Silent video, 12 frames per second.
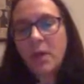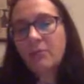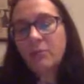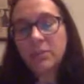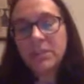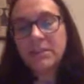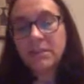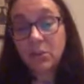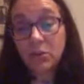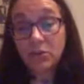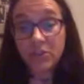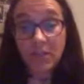We have all these
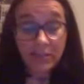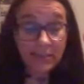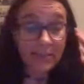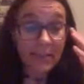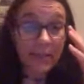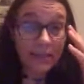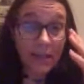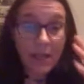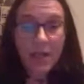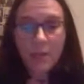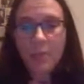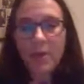huge data sets,
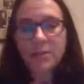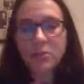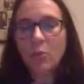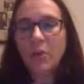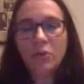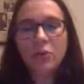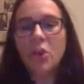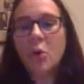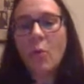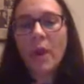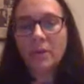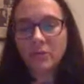but we don't know
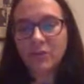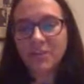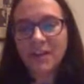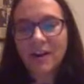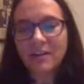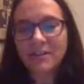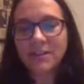where to start.